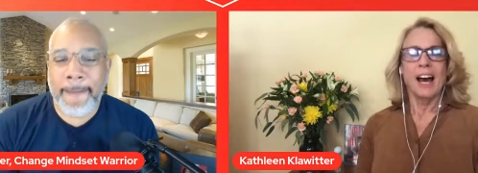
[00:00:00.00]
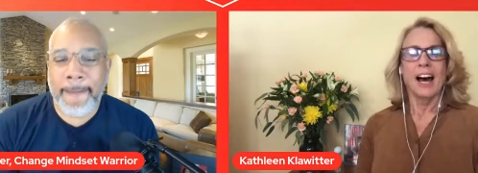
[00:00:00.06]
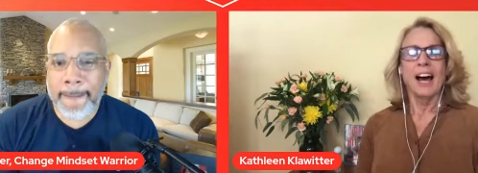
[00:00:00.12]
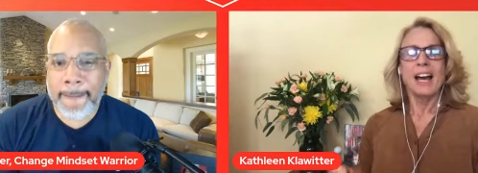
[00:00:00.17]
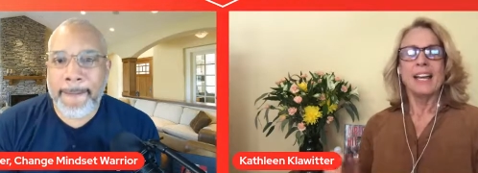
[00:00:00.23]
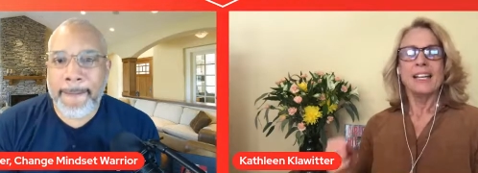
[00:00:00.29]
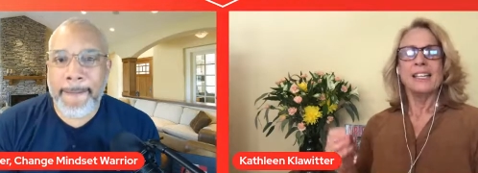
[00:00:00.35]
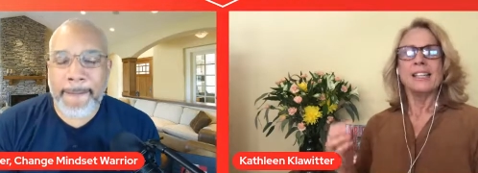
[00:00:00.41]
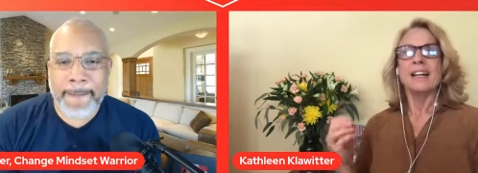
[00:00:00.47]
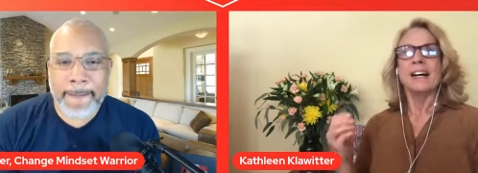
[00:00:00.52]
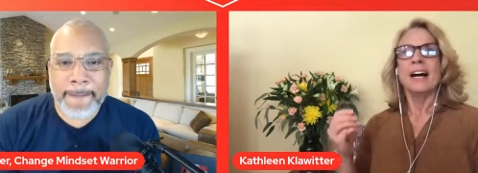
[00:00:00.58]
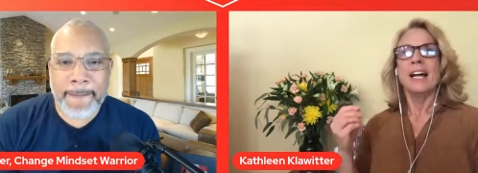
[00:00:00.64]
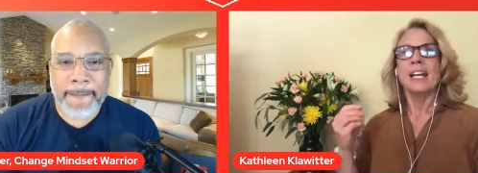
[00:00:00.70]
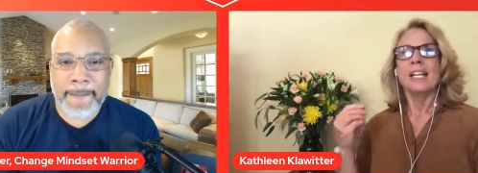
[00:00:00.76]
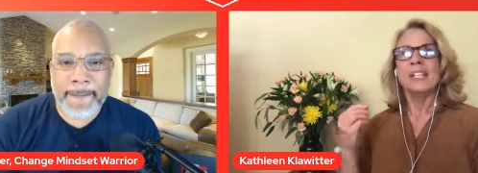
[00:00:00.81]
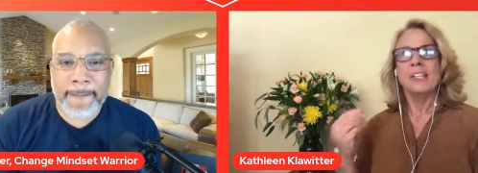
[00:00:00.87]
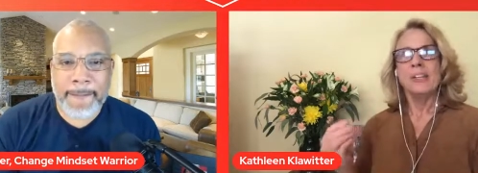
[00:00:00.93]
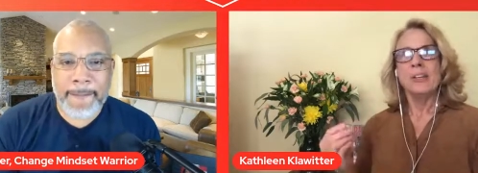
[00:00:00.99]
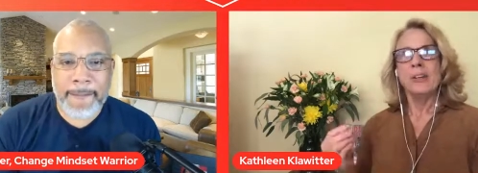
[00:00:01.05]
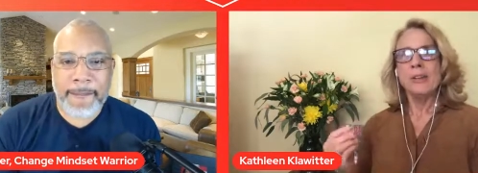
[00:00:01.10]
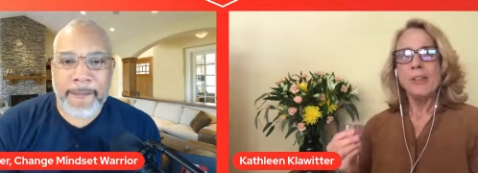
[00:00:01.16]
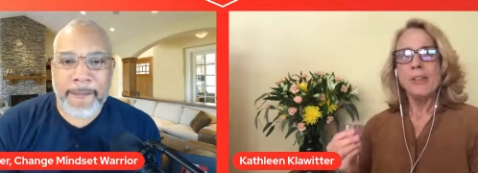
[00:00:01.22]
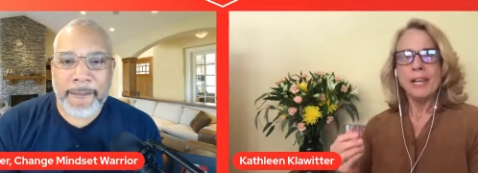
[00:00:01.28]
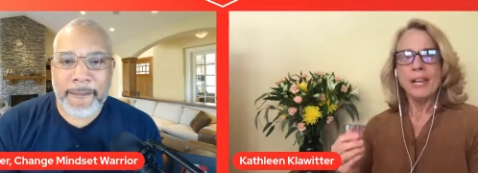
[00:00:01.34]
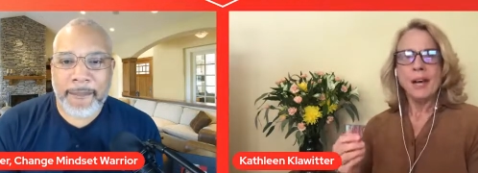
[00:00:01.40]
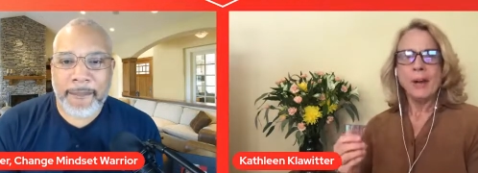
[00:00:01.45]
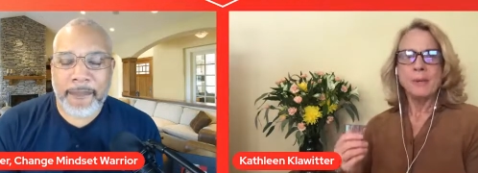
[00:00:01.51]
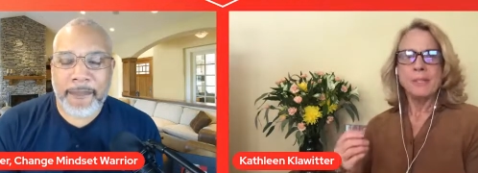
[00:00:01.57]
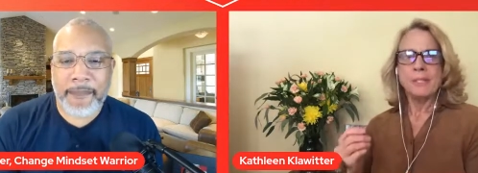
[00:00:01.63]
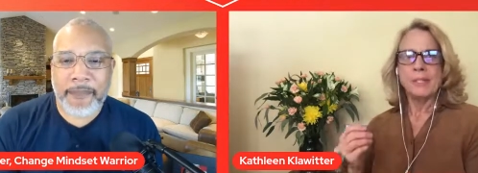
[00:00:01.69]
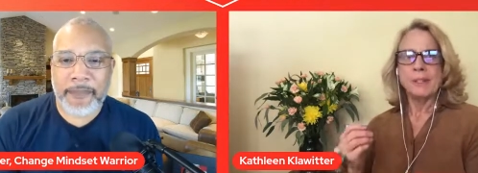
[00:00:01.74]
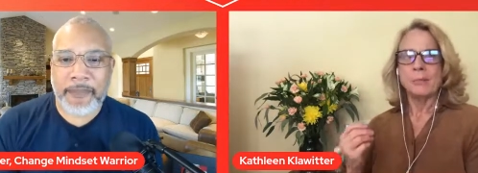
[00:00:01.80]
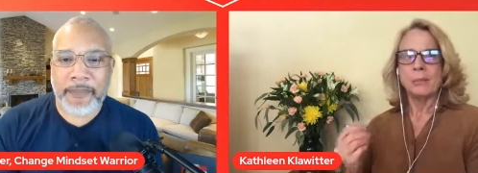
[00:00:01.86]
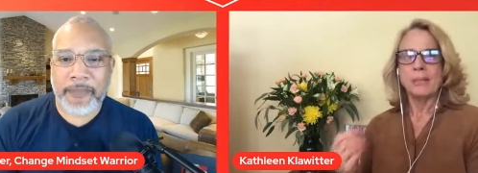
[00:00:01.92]
Speaker 1: I, I knew that I
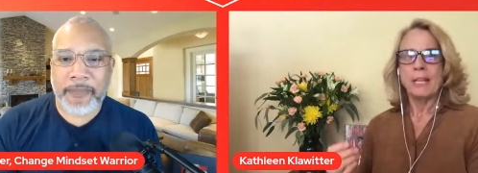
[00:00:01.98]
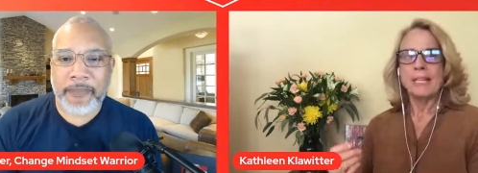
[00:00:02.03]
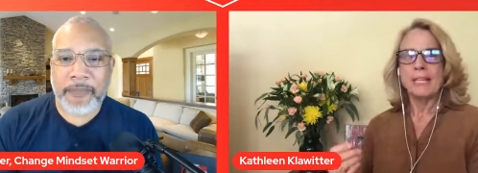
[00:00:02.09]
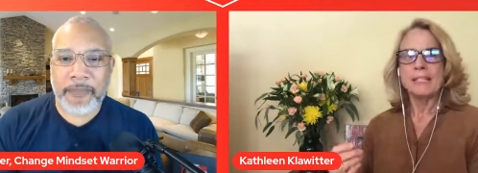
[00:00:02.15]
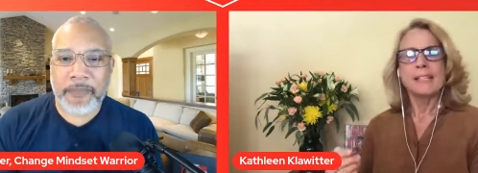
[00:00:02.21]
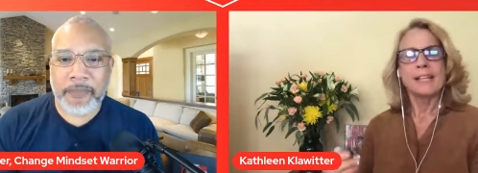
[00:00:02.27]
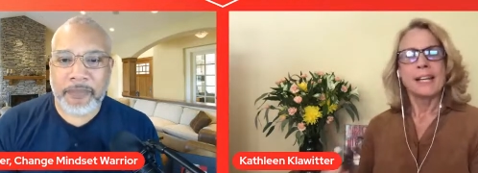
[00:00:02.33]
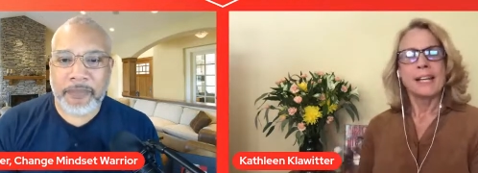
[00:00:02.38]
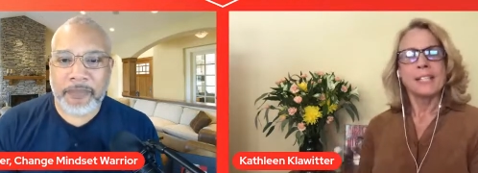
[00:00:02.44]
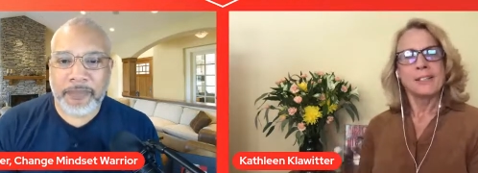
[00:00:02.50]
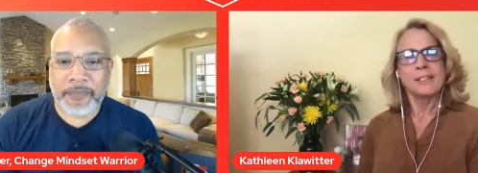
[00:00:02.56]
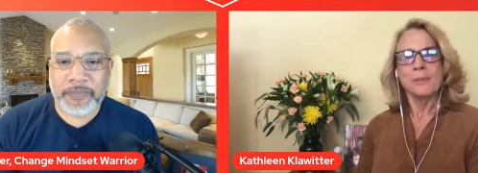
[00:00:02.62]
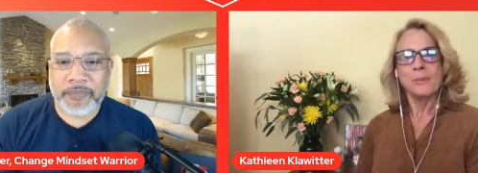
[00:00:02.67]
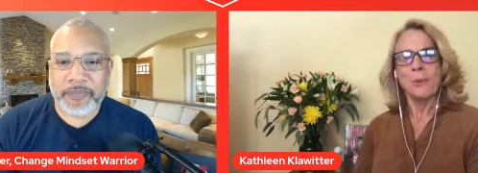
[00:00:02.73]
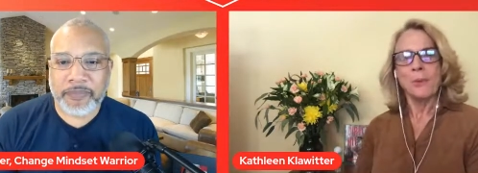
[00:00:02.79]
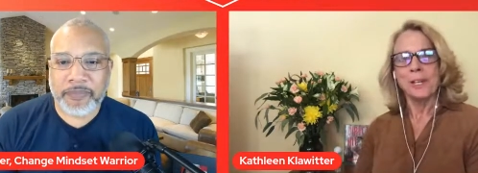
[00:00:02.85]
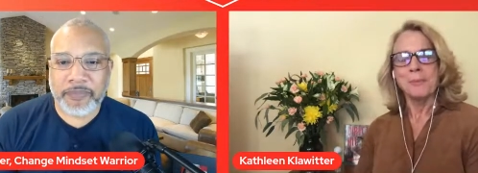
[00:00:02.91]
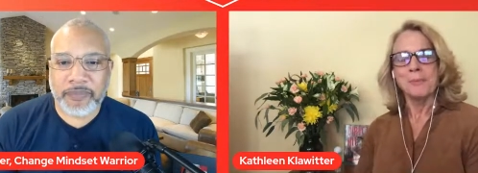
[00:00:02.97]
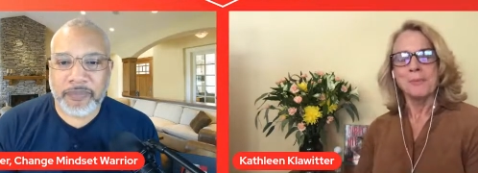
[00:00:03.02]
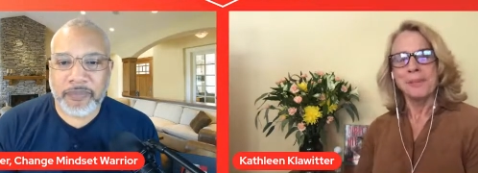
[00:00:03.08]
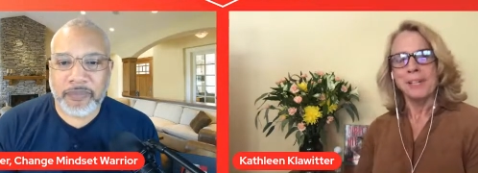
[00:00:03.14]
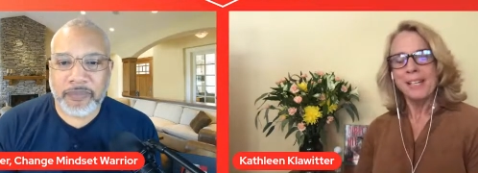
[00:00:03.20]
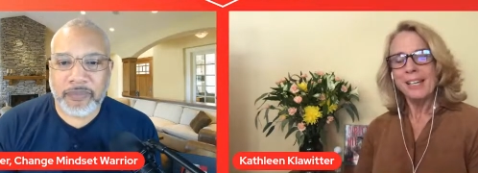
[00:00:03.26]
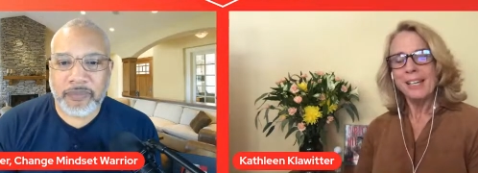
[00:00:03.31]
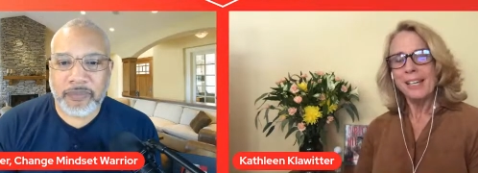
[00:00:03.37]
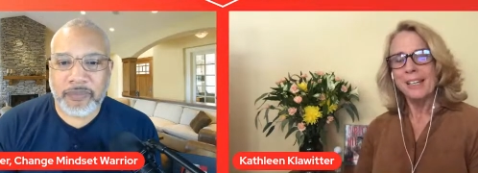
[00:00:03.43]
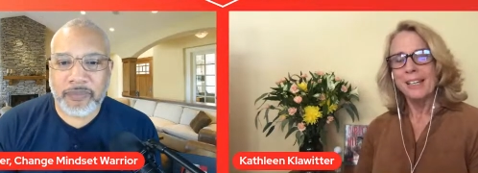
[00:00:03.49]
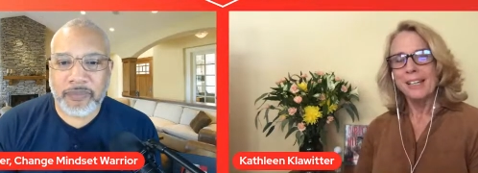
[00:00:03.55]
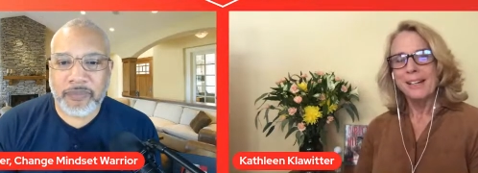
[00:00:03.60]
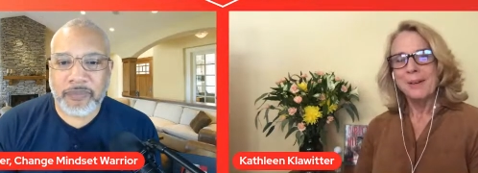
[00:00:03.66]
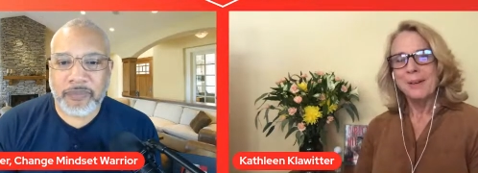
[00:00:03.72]
was in a place that I didn't want to be